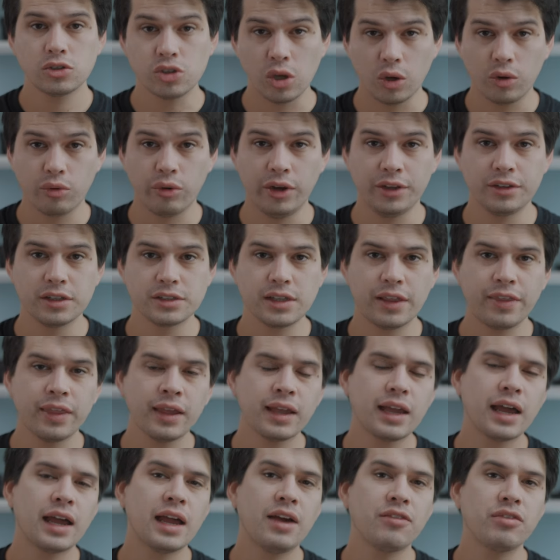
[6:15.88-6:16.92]
So creators, I
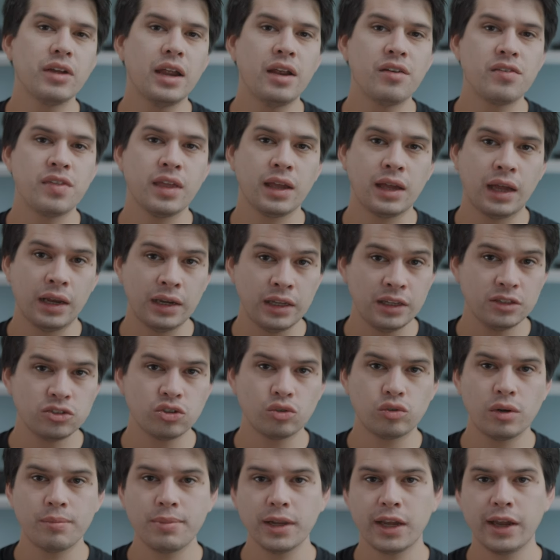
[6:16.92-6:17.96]
think I have everything I need
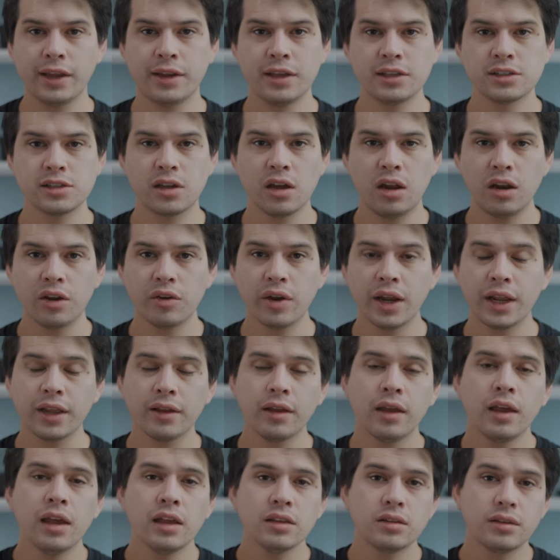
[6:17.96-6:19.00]
to replicate his color grading.
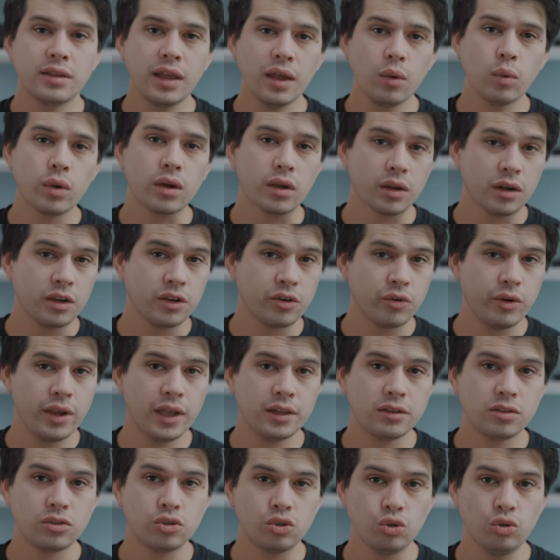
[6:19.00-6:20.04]
Today we're going to
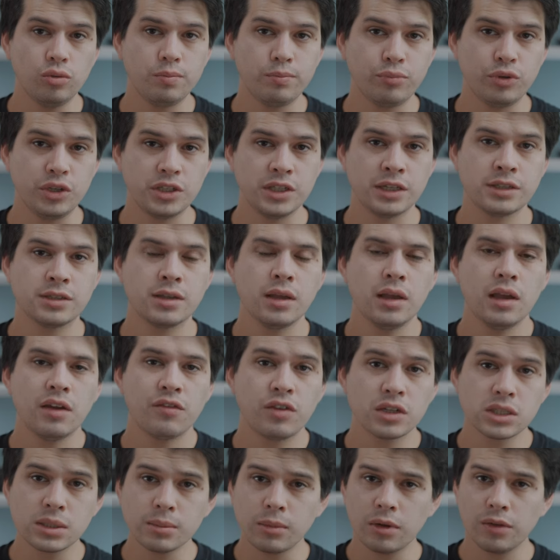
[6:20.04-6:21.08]
create two presets.
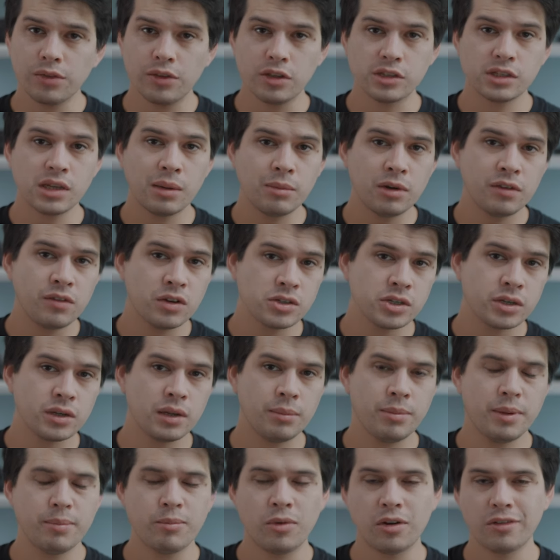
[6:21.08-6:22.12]
First of all, the summer version,
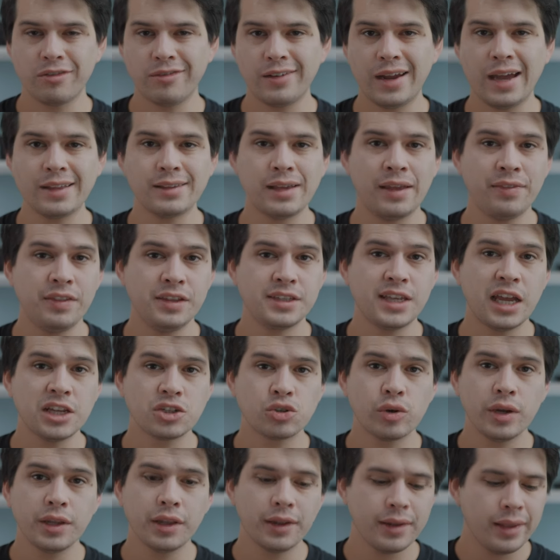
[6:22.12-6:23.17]
a bit more flat and
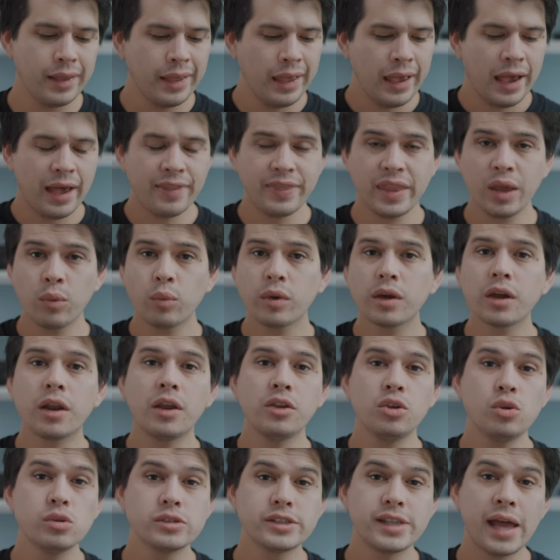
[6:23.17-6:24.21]
desaturated, and then we're going
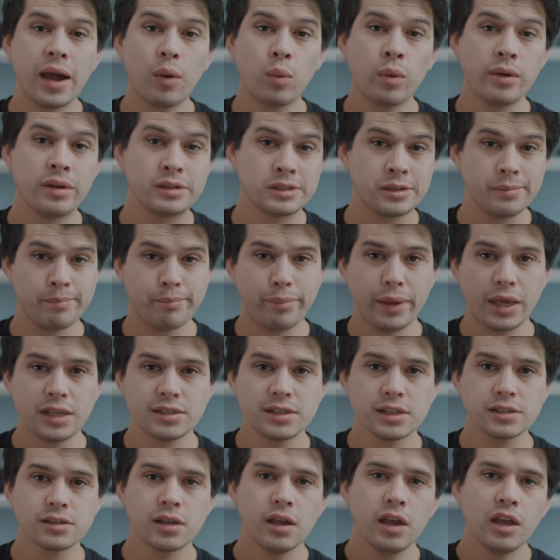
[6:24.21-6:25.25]
to use that one as a
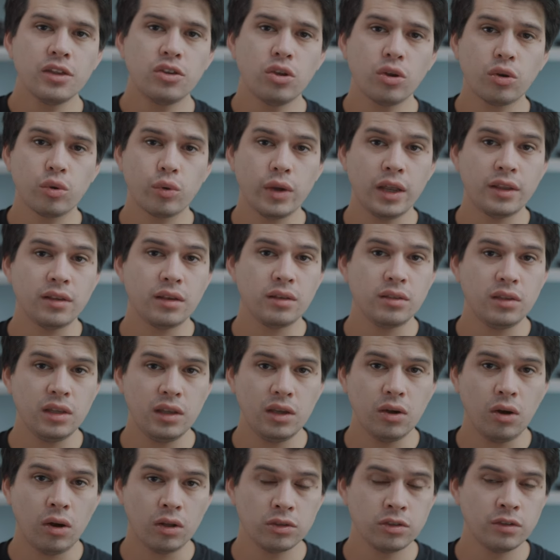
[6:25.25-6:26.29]
basis to create the
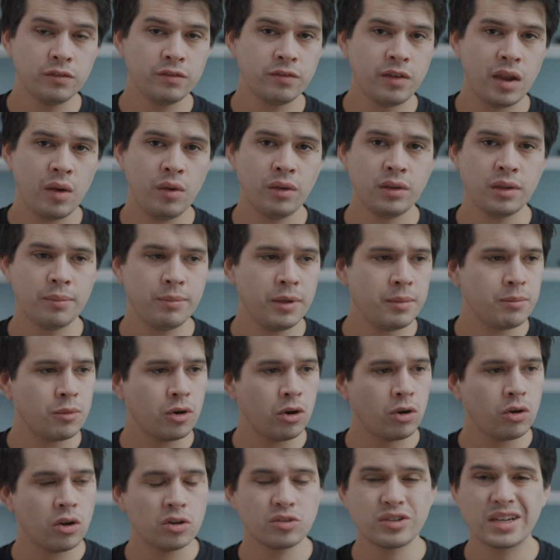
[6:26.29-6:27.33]
autumn variant, a bit
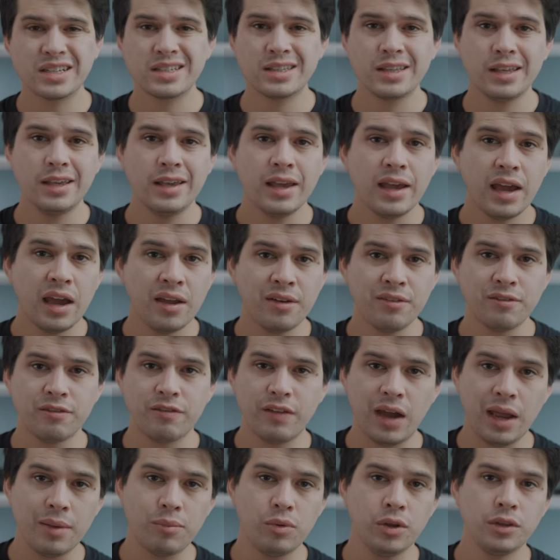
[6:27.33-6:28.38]
more contrasty and
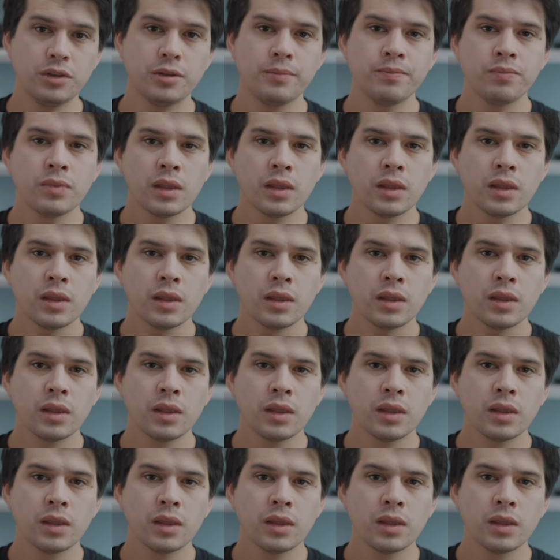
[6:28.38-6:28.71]
vibrant.